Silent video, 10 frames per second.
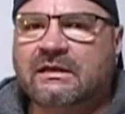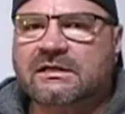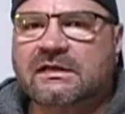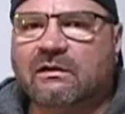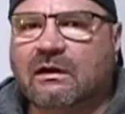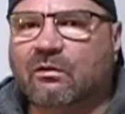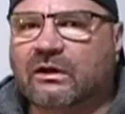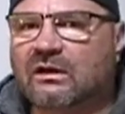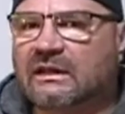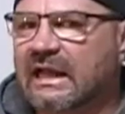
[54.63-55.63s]
So I
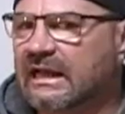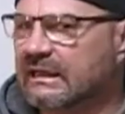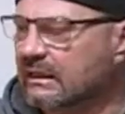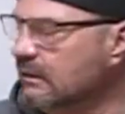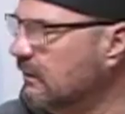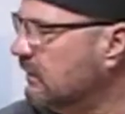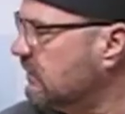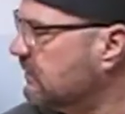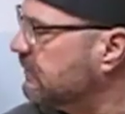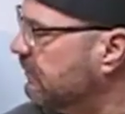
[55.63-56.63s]
went online and
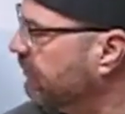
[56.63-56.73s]
looked,